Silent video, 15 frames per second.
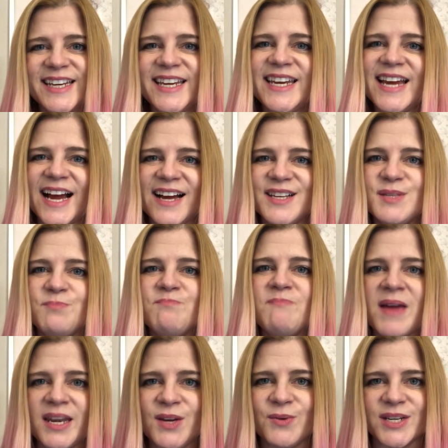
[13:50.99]
he has
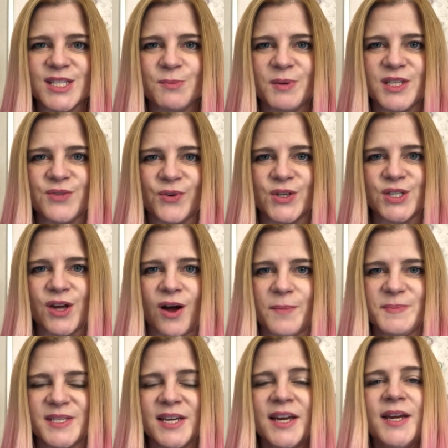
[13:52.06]
many recipes for
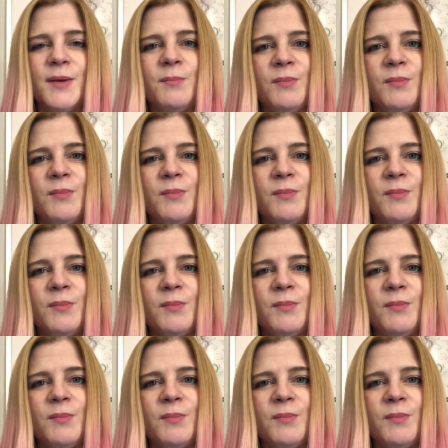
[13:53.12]
sops.